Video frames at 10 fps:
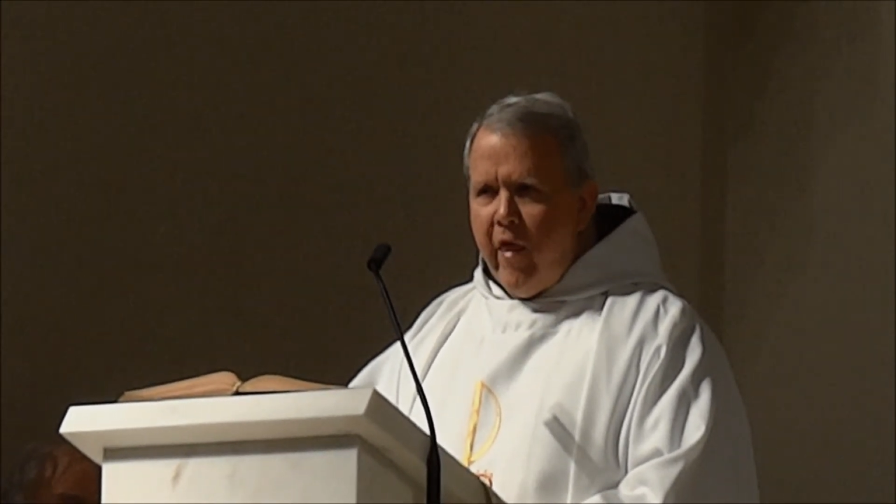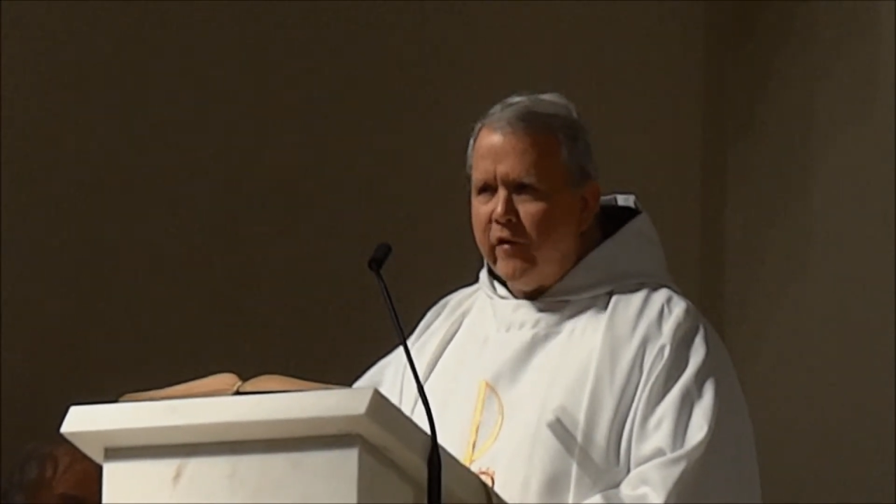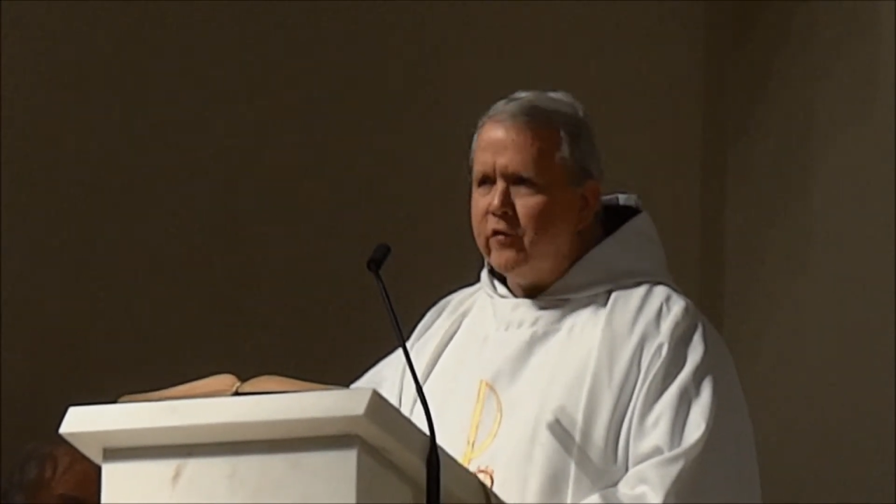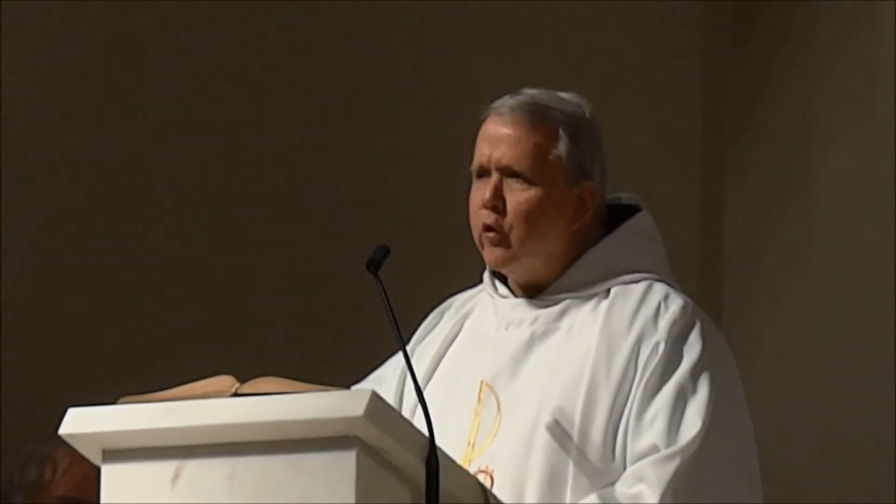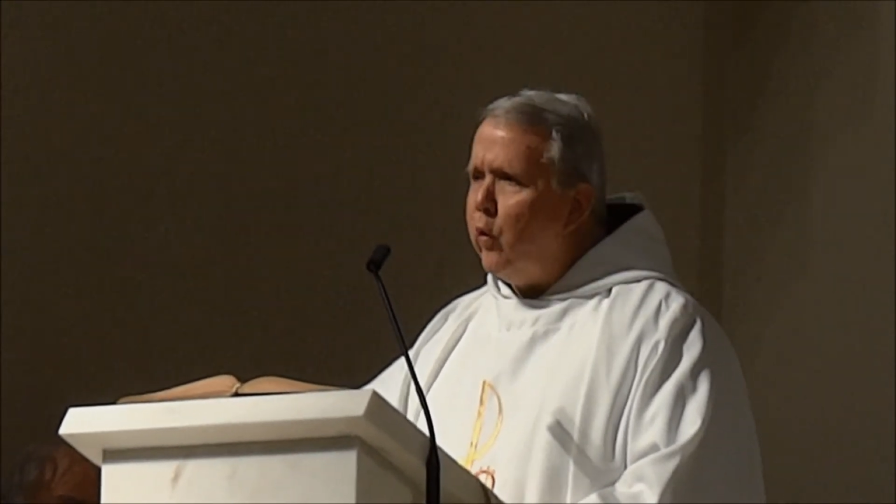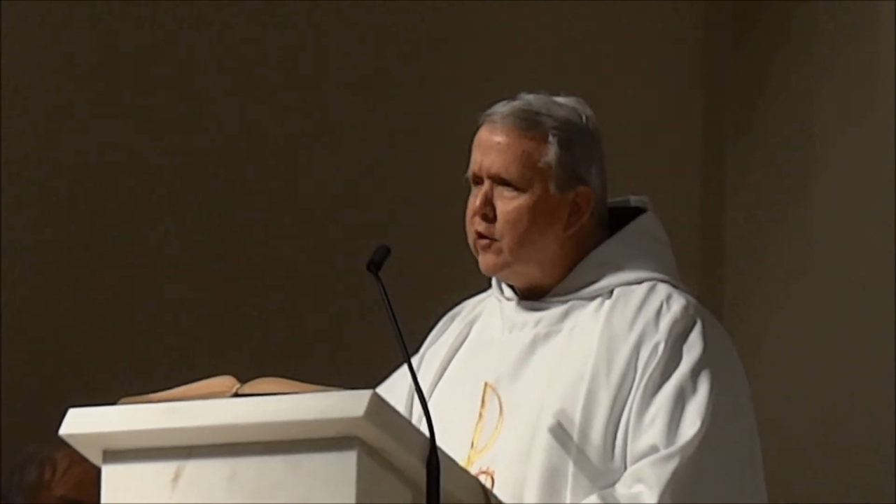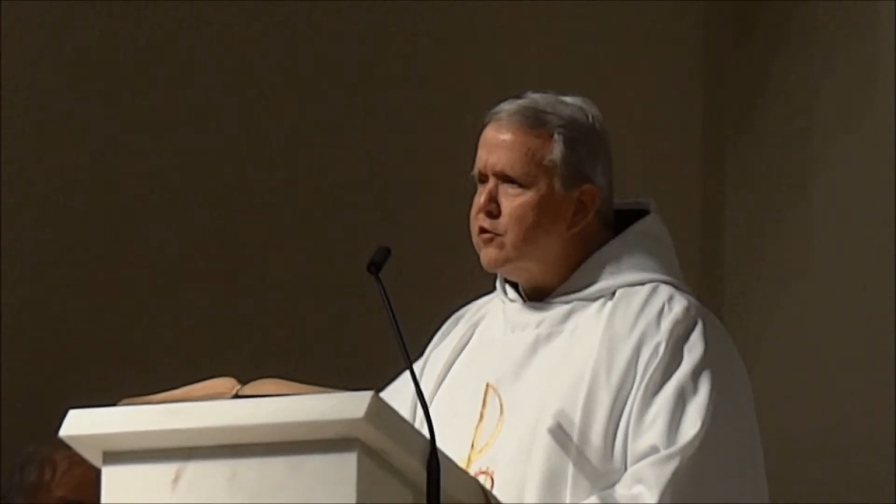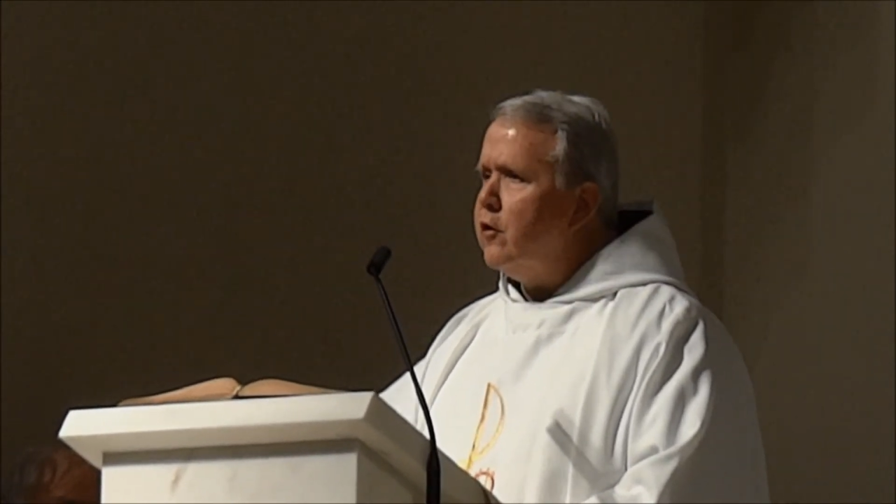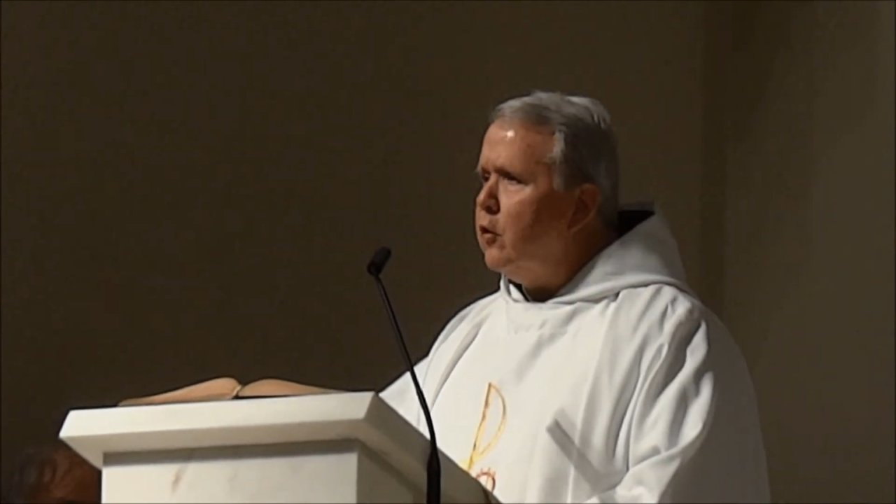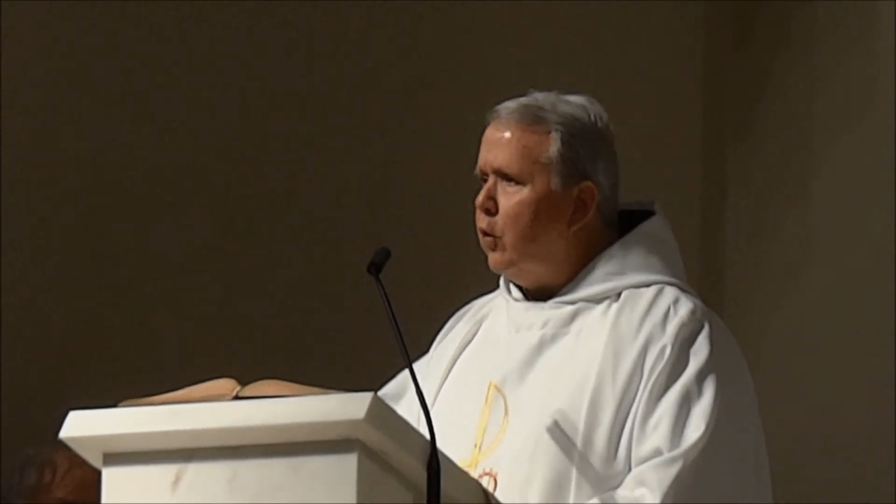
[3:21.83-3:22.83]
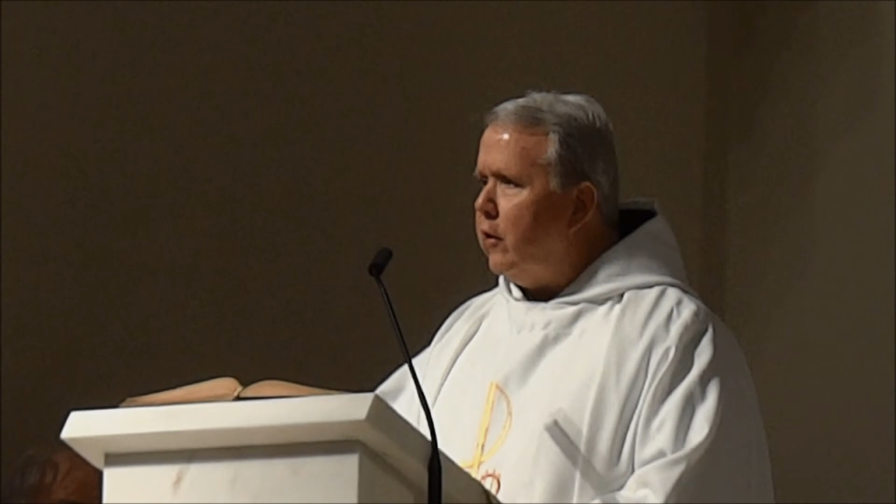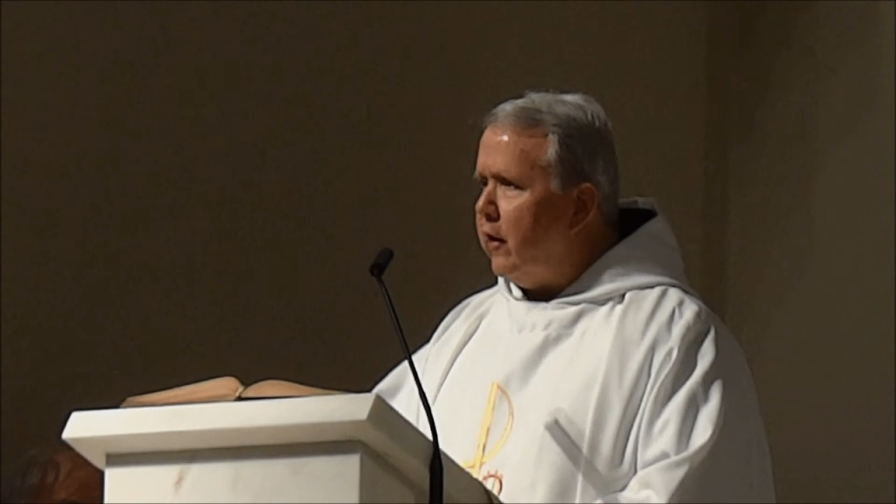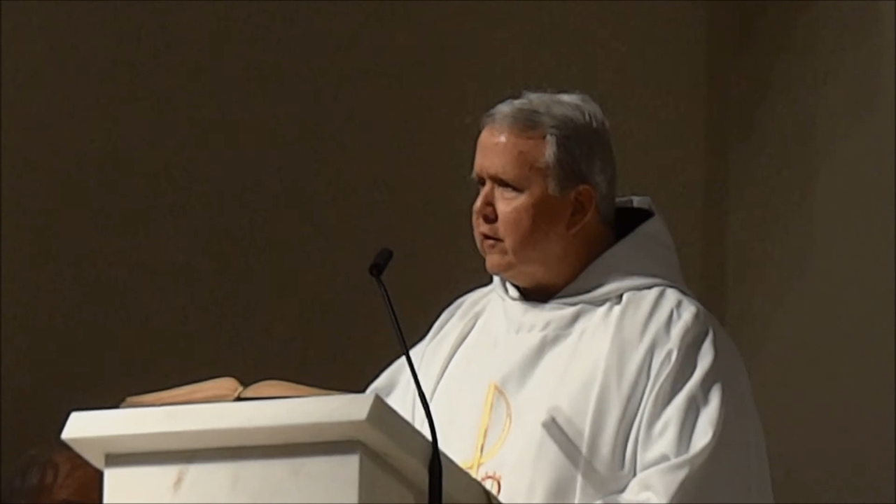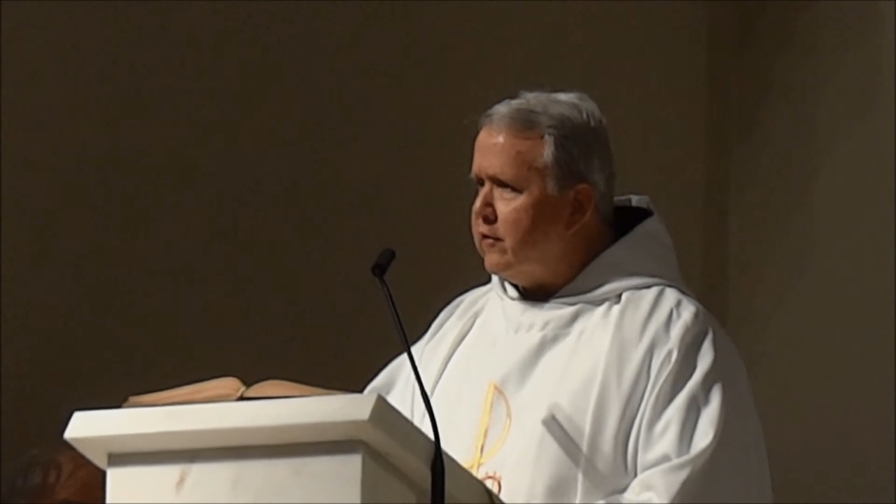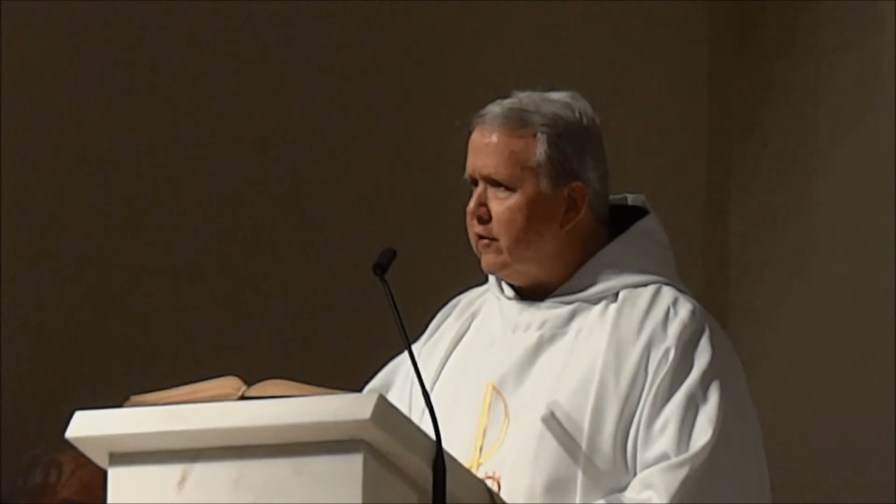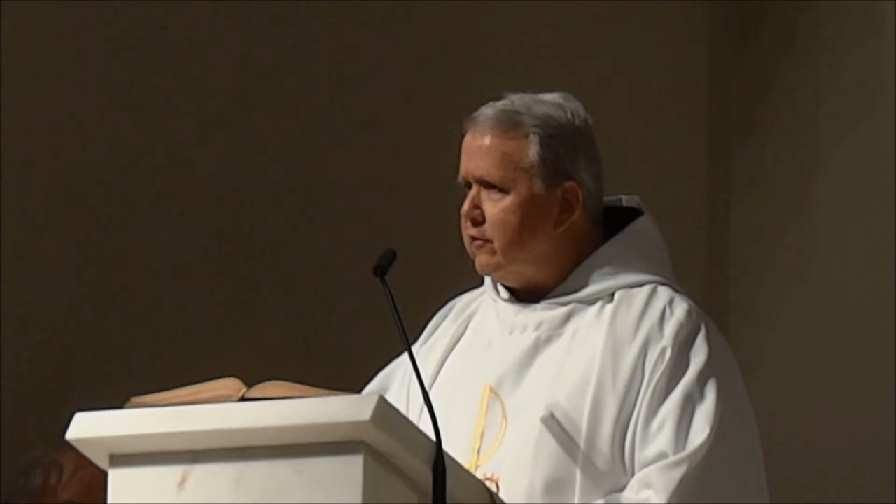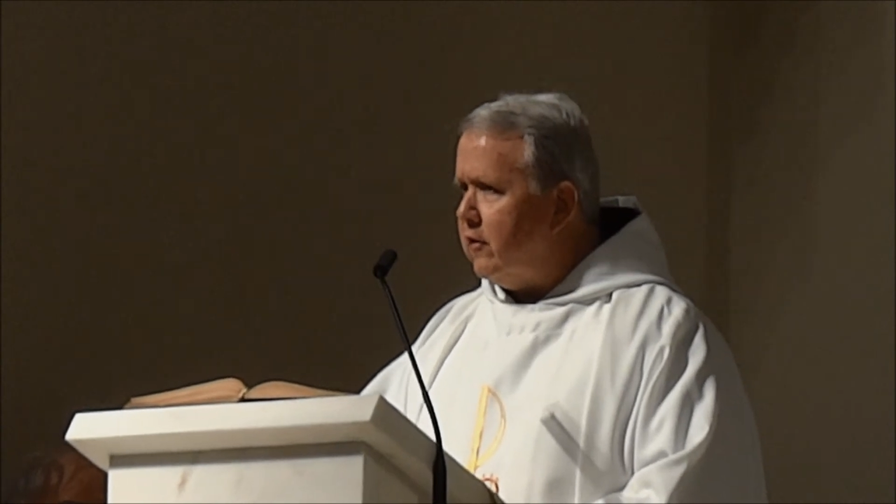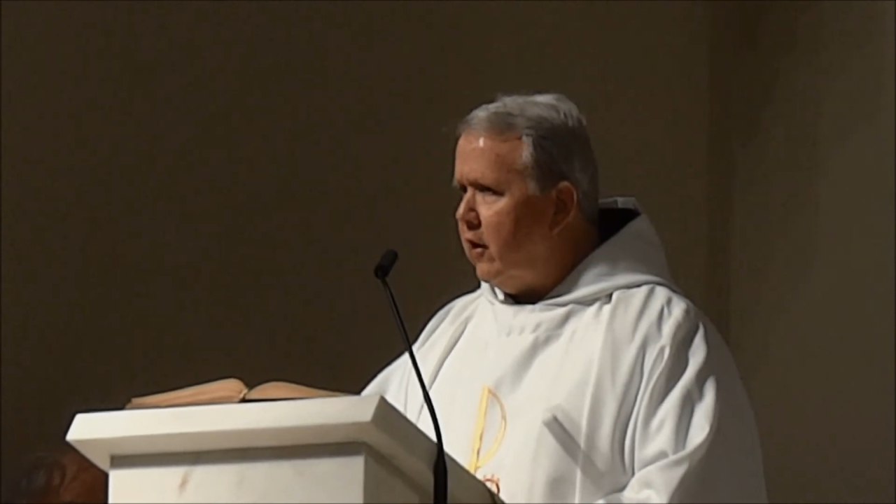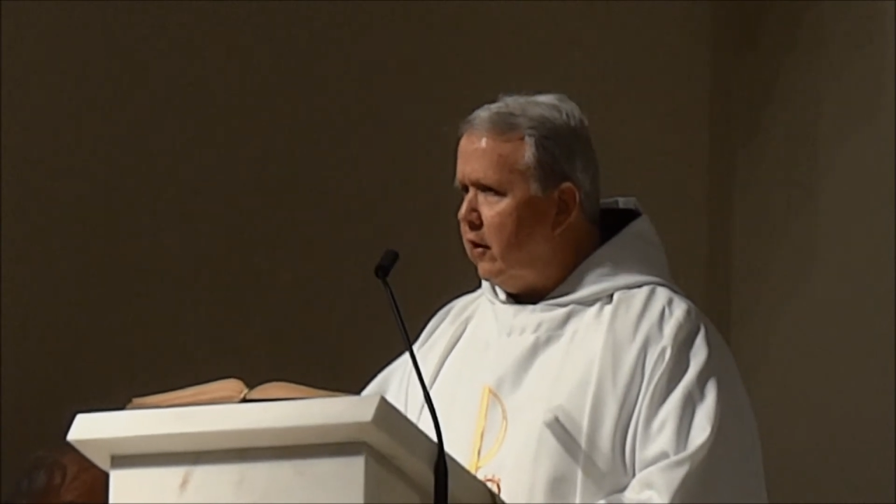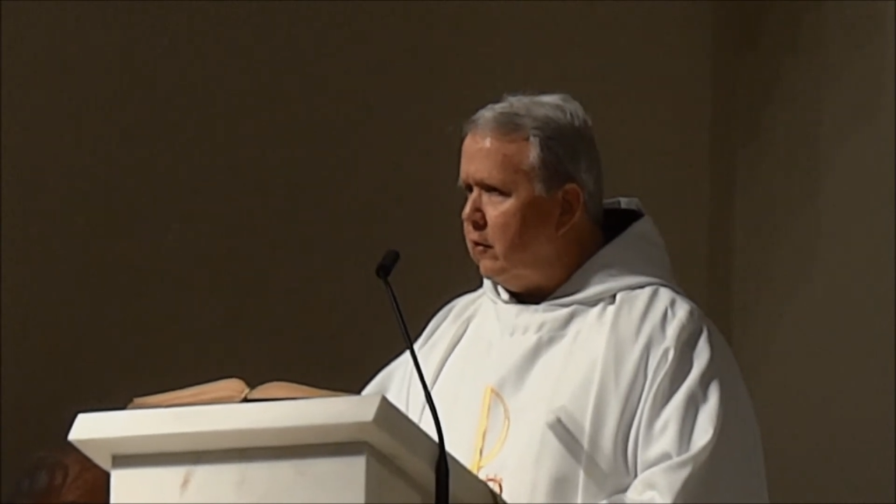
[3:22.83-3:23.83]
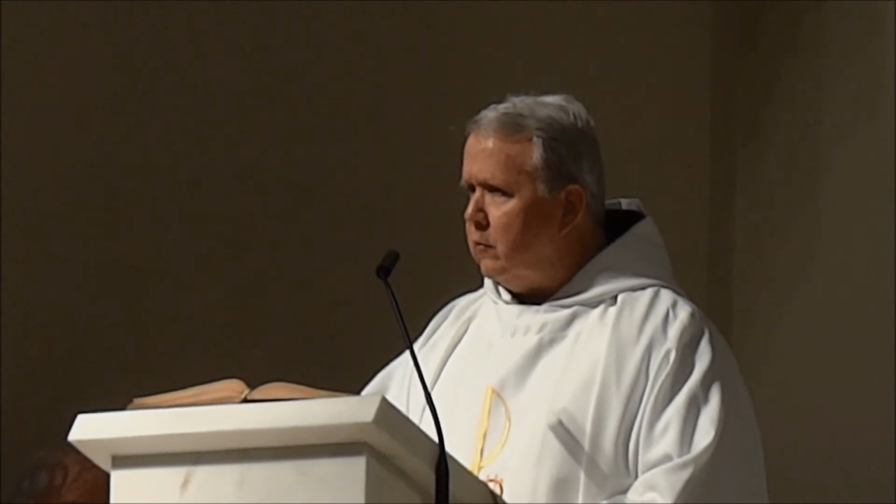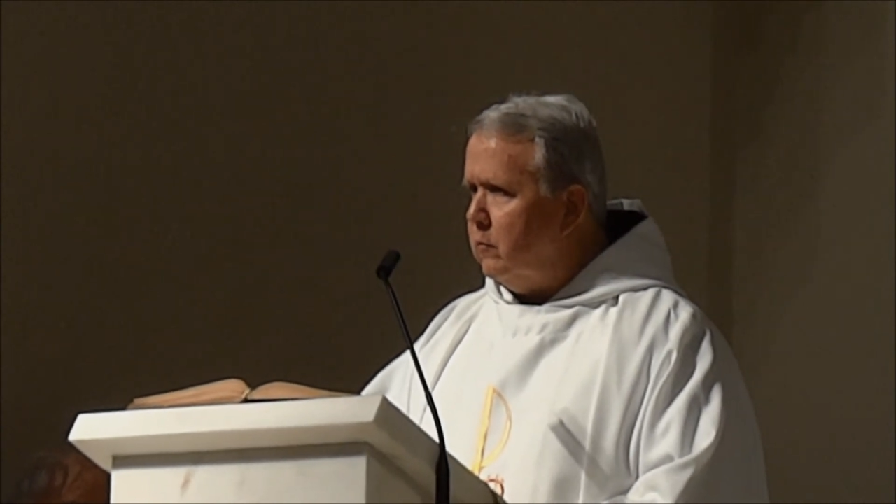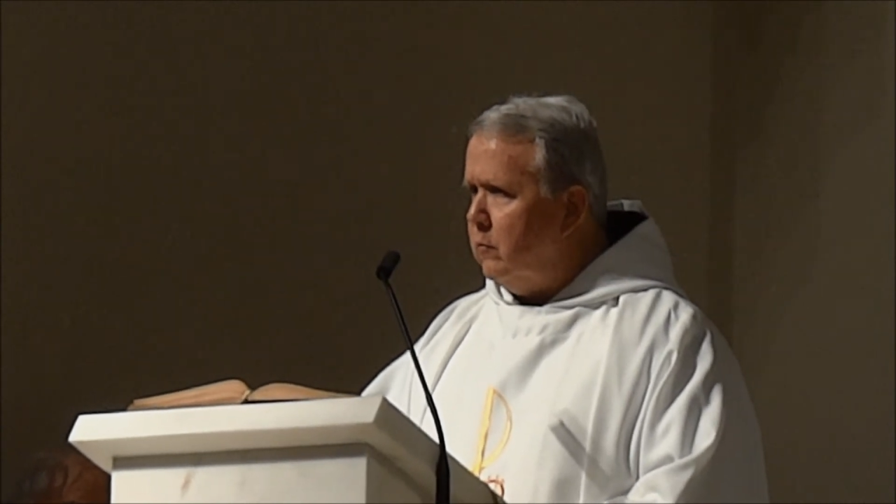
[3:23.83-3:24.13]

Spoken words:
And that's the question the Lord asks us tonight.